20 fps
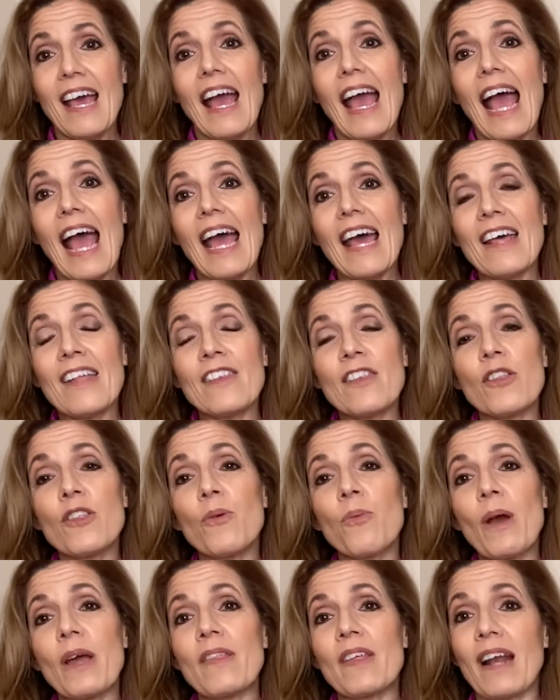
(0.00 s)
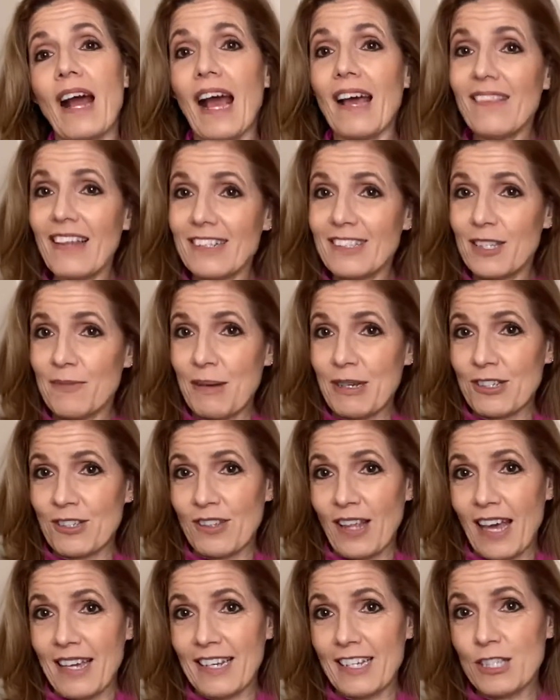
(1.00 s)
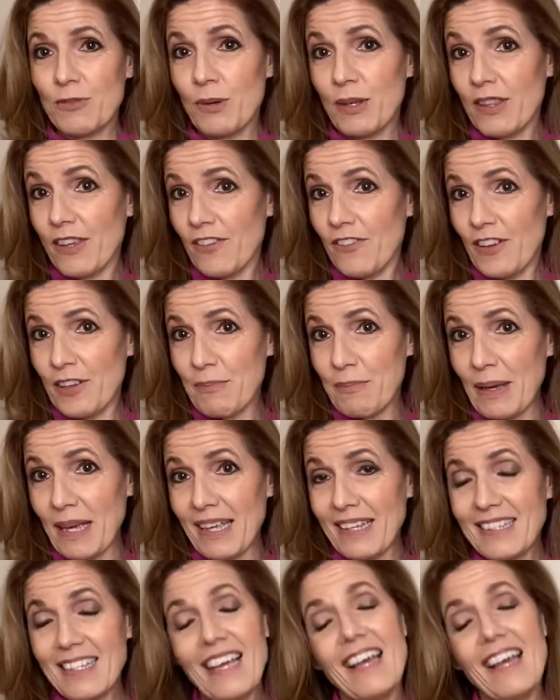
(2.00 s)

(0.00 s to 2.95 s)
And the way that I like to measure that is with a Fitbit.